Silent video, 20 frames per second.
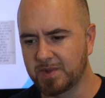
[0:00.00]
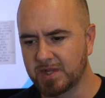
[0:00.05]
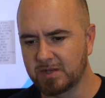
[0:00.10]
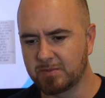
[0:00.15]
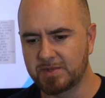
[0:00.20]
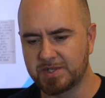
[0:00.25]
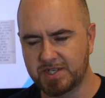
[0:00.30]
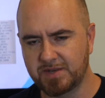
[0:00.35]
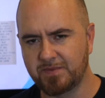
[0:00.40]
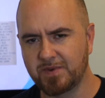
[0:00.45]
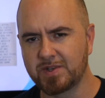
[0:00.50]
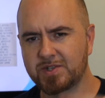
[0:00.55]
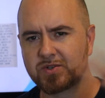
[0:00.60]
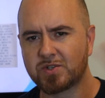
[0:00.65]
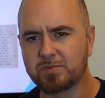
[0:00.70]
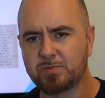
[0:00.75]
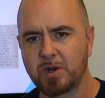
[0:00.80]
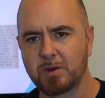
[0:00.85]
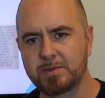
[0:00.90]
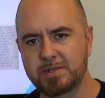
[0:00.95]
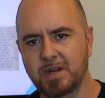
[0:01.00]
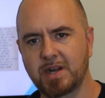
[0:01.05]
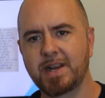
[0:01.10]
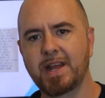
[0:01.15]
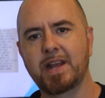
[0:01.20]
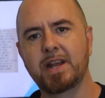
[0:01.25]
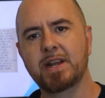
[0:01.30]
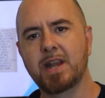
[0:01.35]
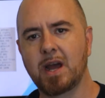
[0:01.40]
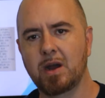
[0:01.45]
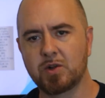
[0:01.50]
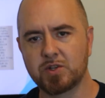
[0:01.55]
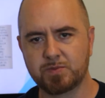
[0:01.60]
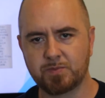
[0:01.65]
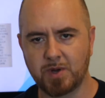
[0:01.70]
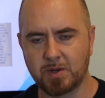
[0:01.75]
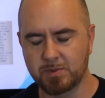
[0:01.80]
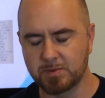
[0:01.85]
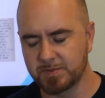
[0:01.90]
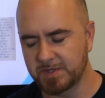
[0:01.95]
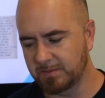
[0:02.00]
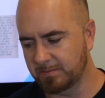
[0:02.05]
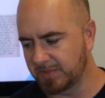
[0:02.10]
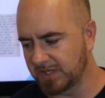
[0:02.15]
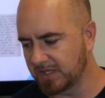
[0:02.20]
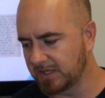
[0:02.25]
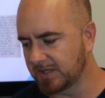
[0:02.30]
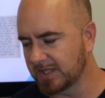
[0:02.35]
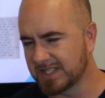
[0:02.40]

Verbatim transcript: little bit different, so it's probably not A now, it's probably B.